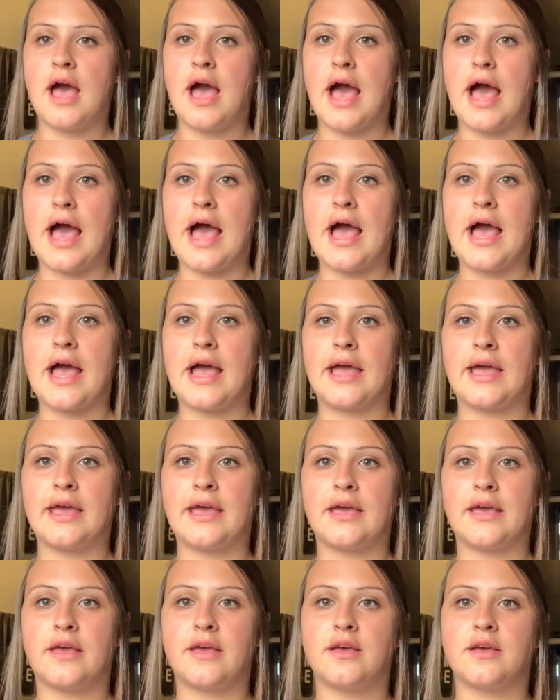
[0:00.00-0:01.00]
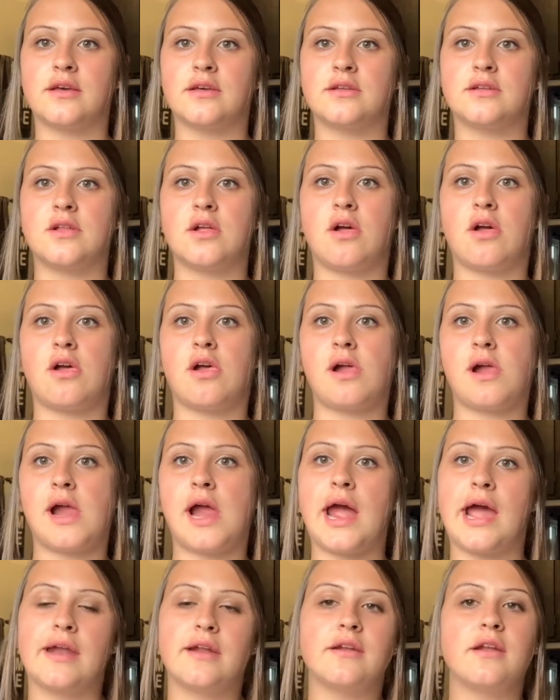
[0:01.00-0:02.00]
I
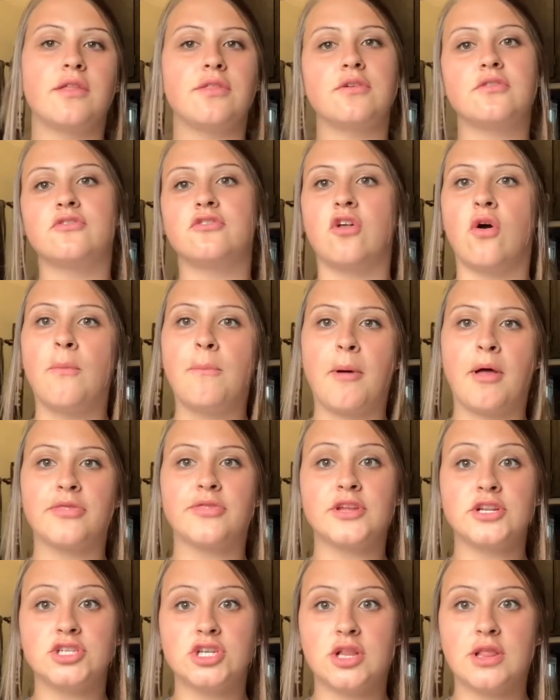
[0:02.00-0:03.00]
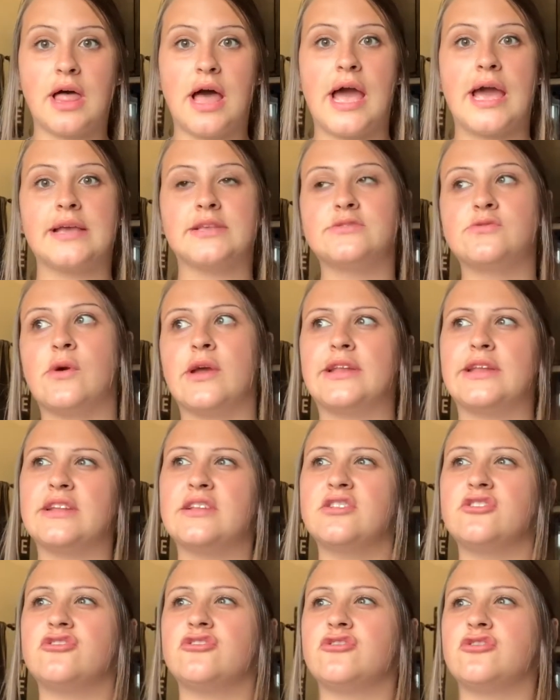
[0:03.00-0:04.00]
had another slow month in July, so I
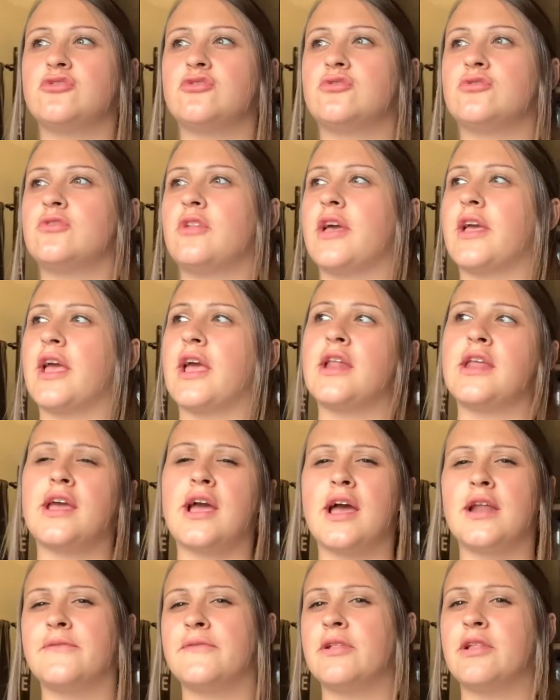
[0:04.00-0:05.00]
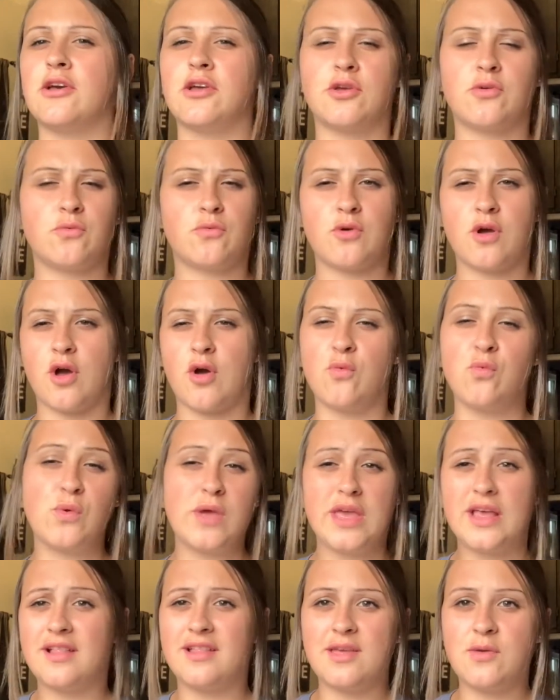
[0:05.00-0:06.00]
didn't do like any kind of a like a
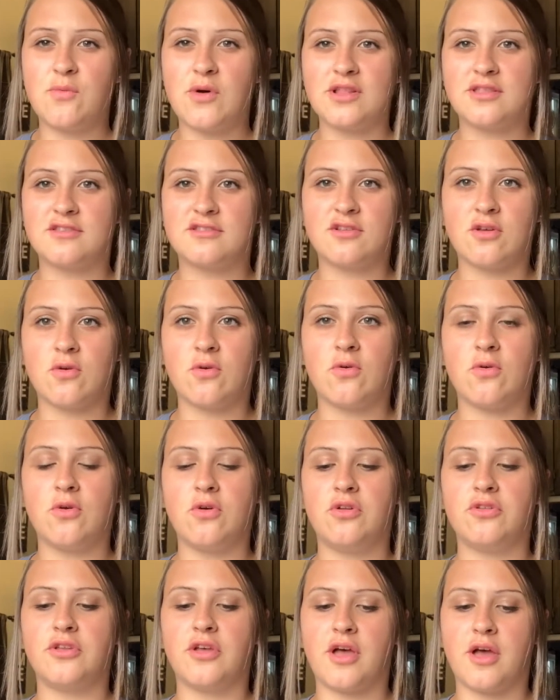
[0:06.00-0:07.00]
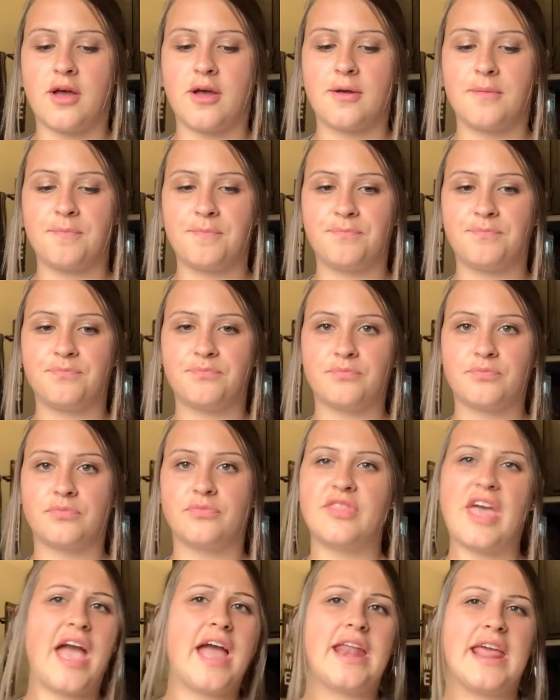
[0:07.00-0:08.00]
weekly what's sold, um,
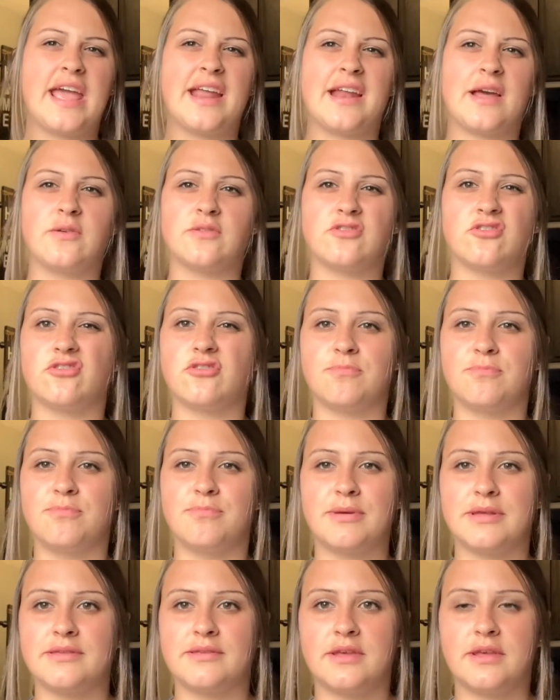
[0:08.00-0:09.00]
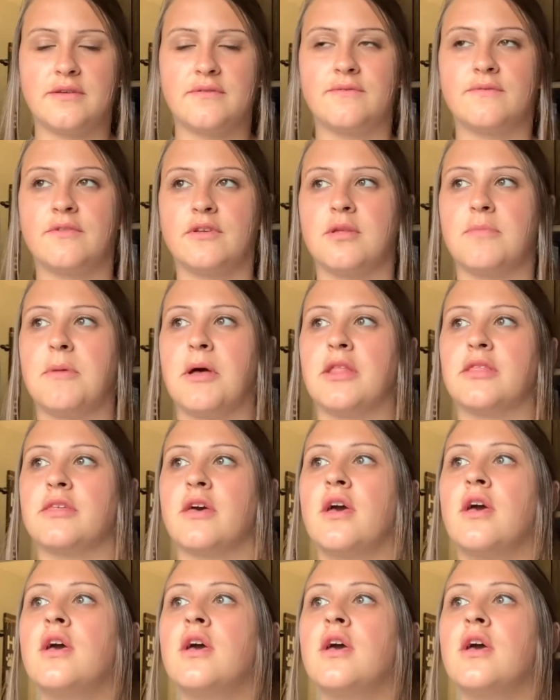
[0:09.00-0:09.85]
that, and I was just busy for the month.